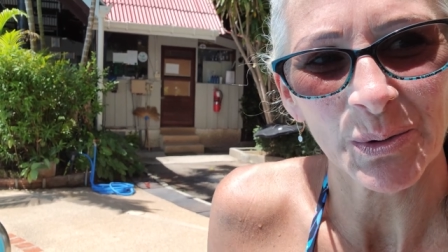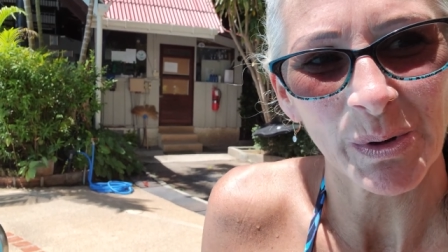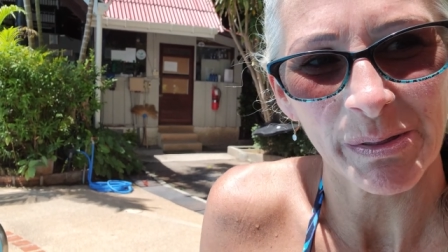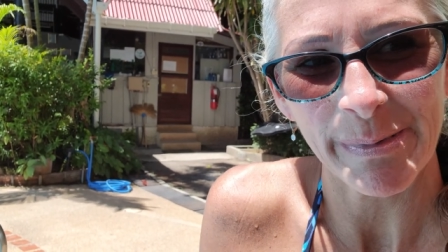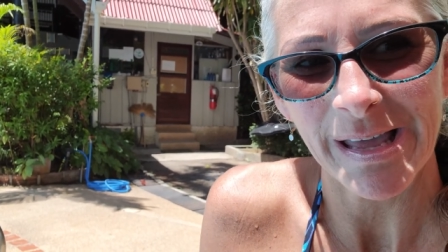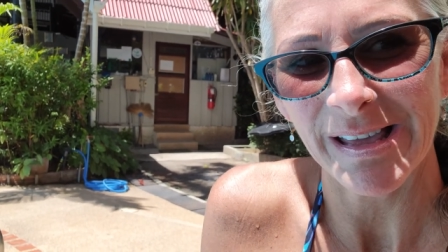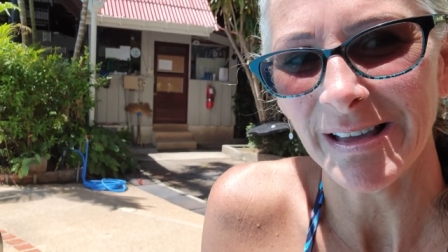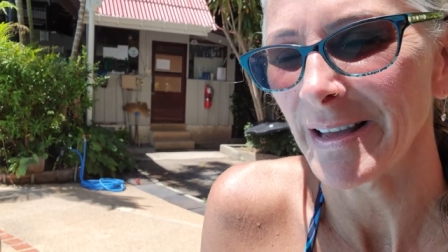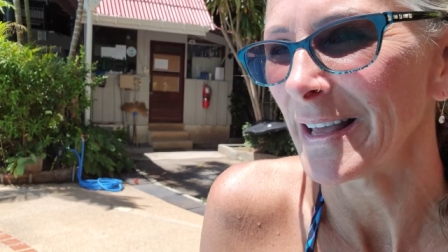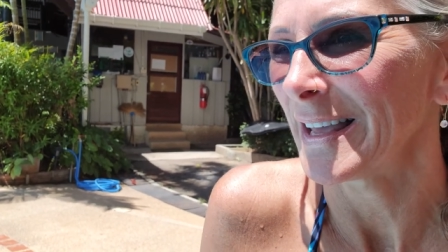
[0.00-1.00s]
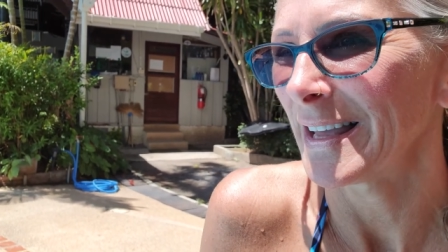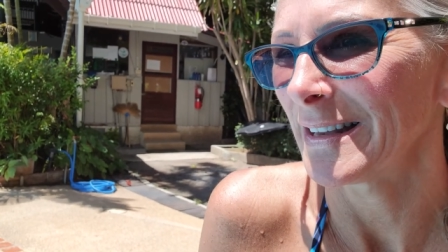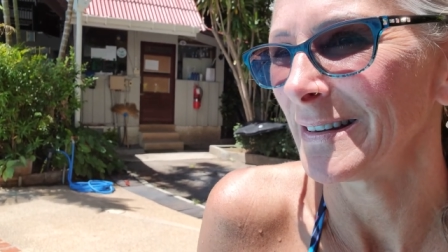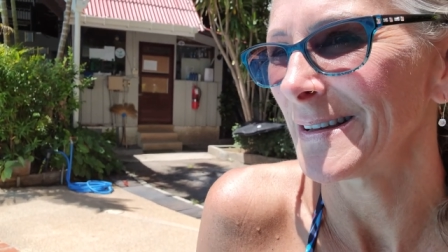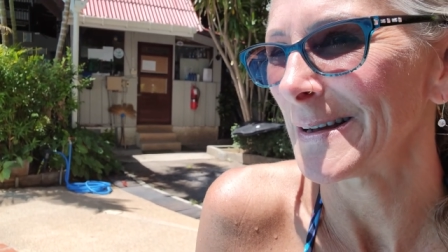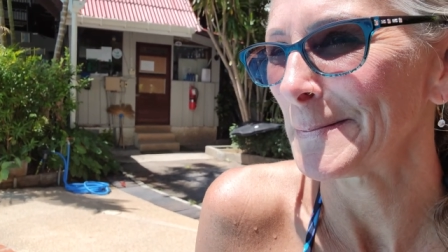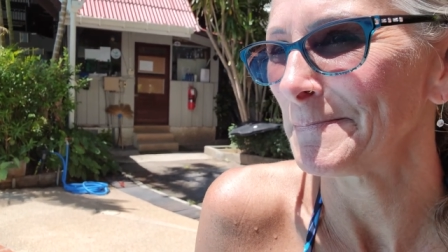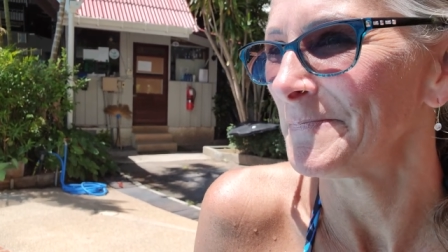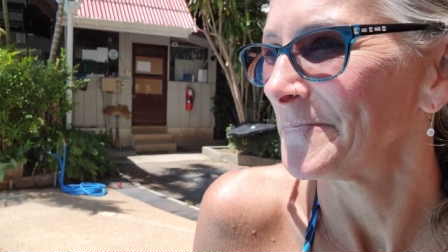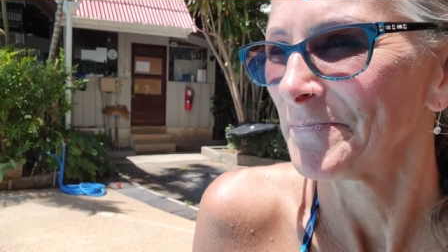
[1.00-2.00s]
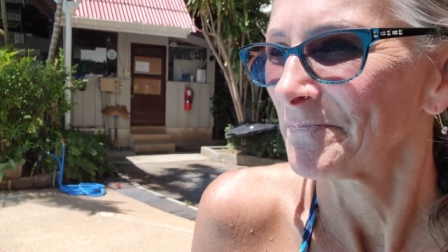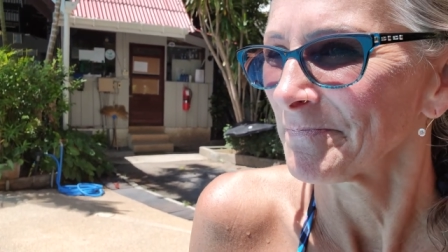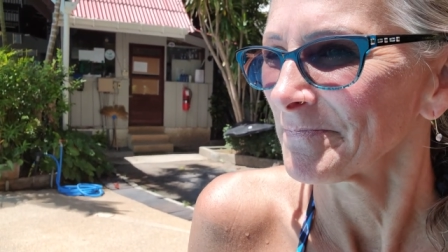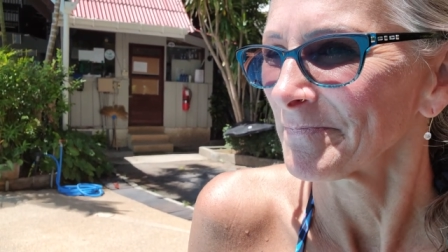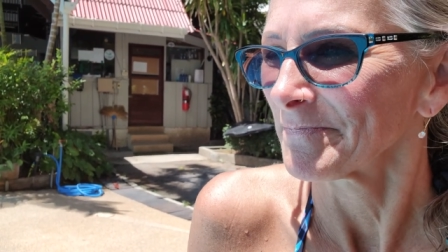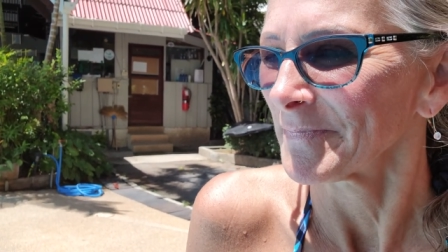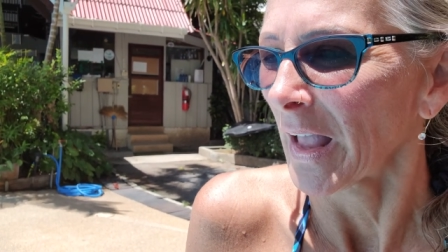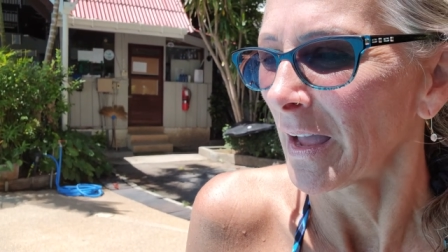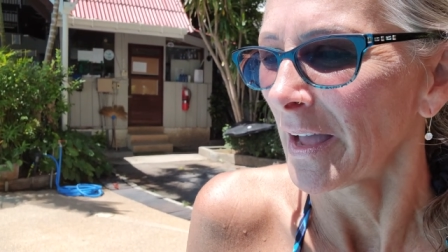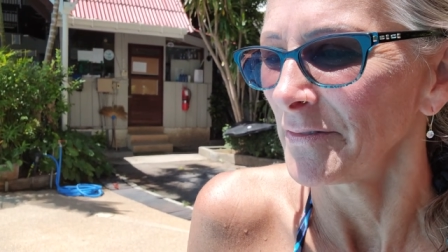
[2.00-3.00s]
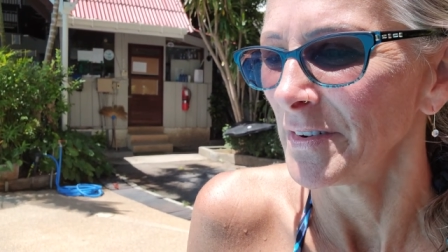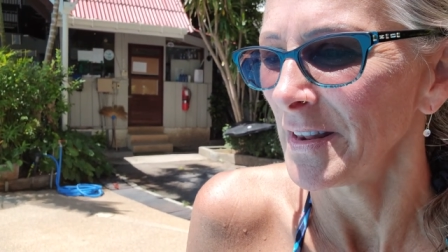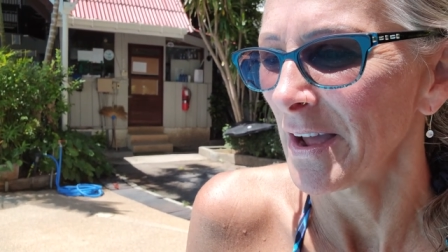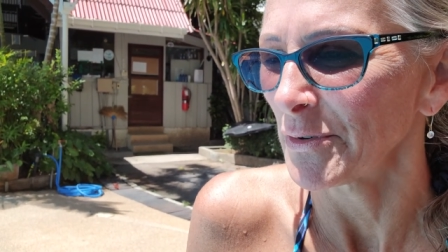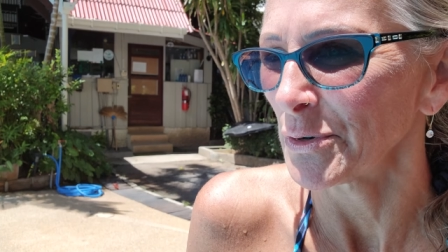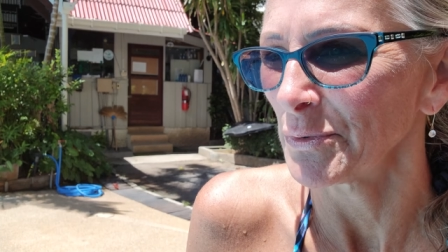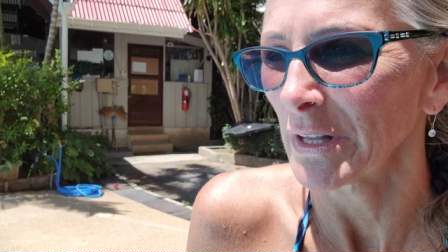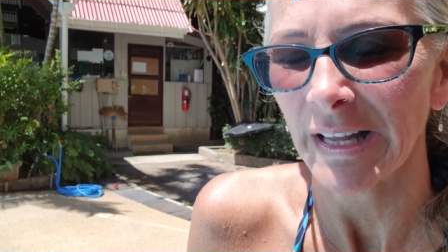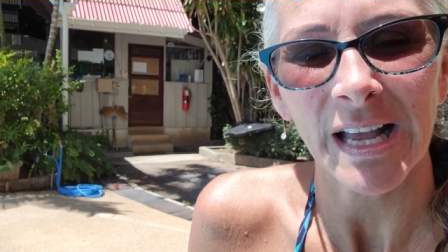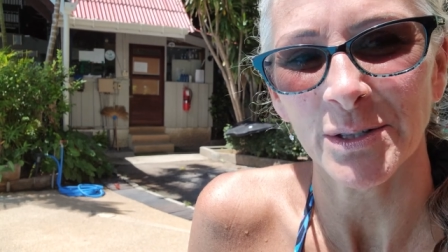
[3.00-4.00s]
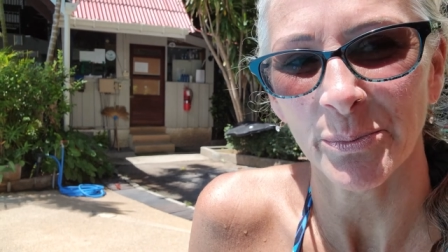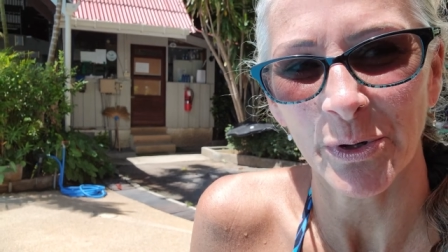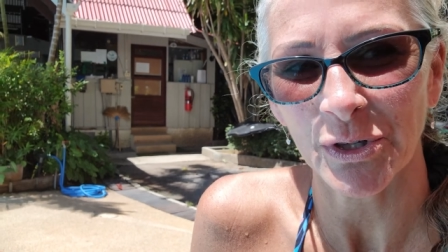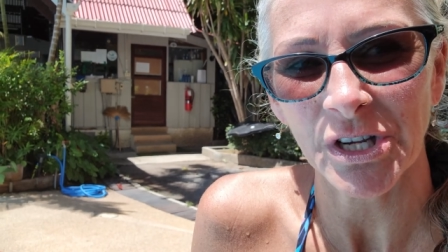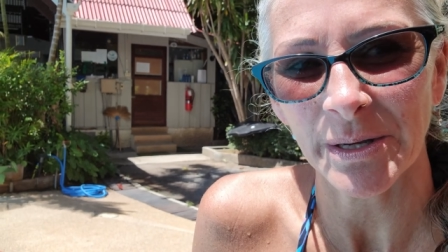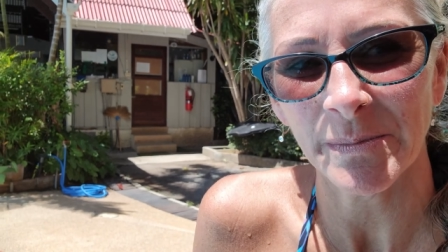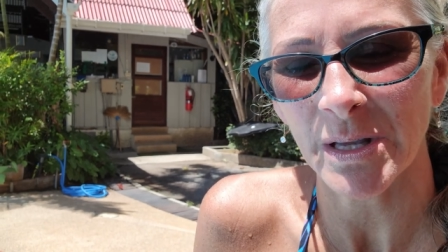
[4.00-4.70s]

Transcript: with me, and I've never really had to push him.